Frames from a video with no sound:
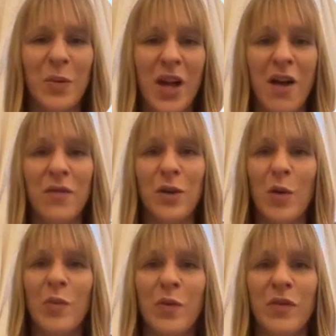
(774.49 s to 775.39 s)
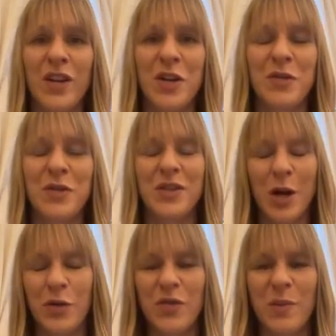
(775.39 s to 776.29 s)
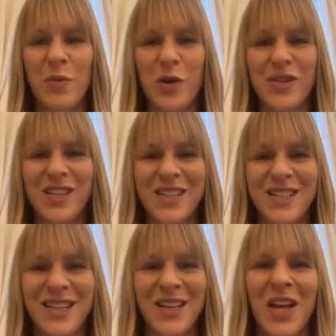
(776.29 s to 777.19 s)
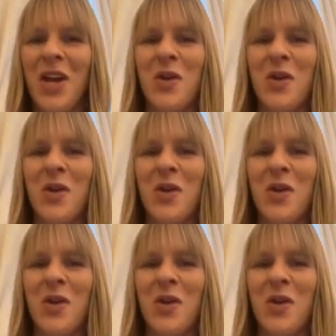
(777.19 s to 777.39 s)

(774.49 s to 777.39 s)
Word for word: we have a lot more videos on downstream processing.